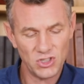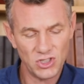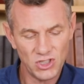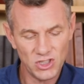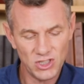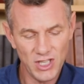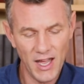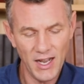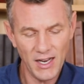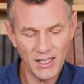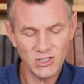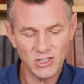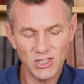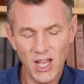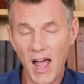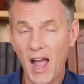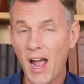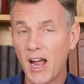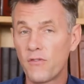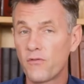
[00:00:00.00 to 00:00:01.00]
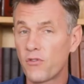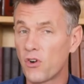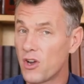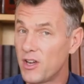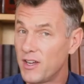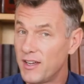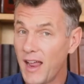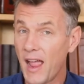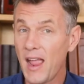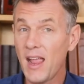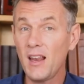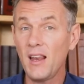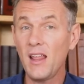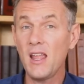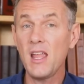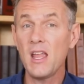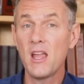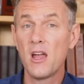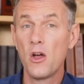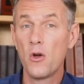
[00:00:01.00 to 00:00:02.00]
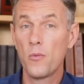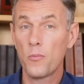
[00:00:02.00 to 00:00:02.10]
set aside for daily